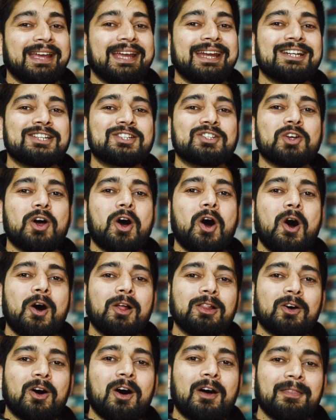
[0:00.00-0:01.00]
It's
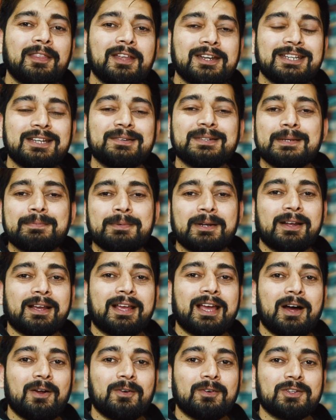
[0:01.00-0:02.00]
all on the developer
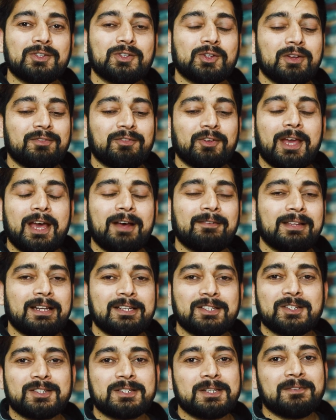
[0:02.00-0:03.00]
account. So if you have,
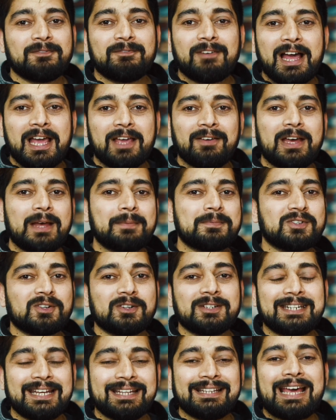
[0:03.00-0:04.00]
let's just say 5 apps
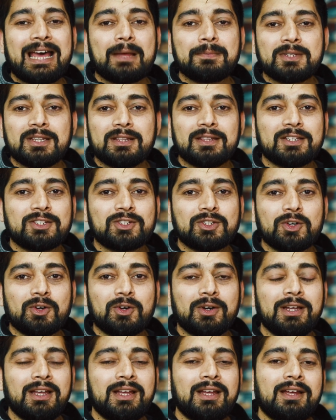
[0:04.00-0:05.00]
or 10 apps in the
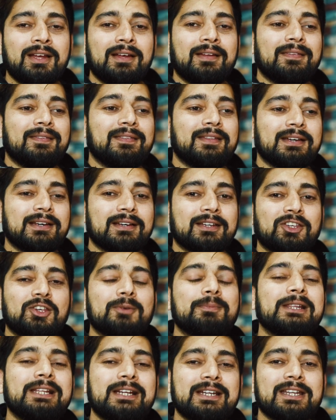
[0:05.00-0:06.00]
store, the
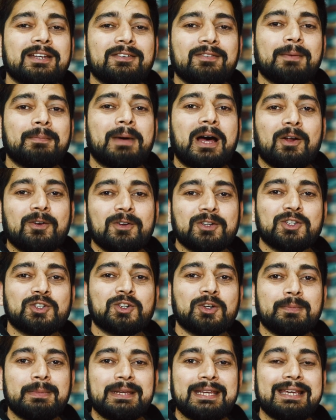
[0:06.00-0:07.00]
cumulative amount
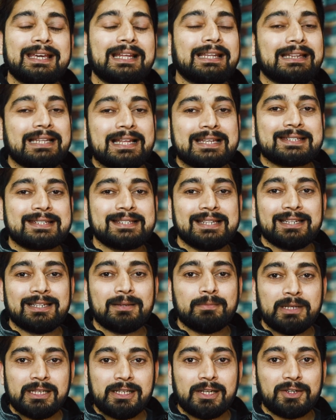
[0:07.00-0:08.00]
should be less than
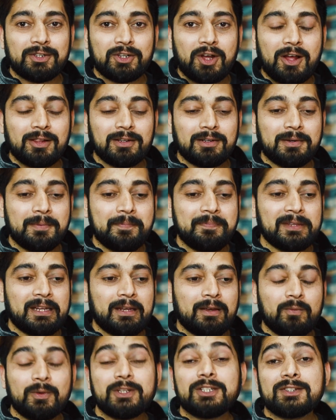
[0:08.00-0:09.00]
$1 million,
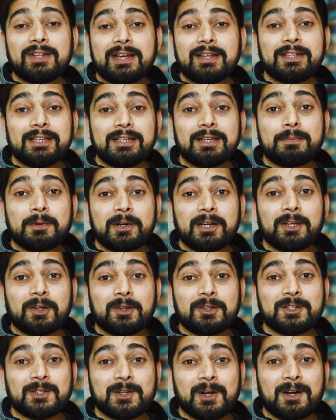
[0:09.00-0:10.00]
which is I think a pretty
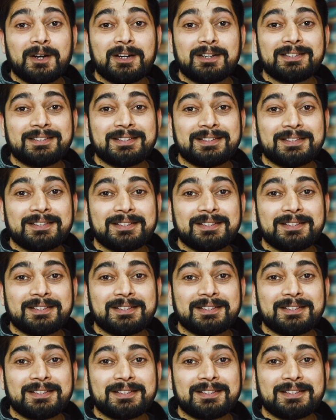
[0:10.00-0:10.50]
good start.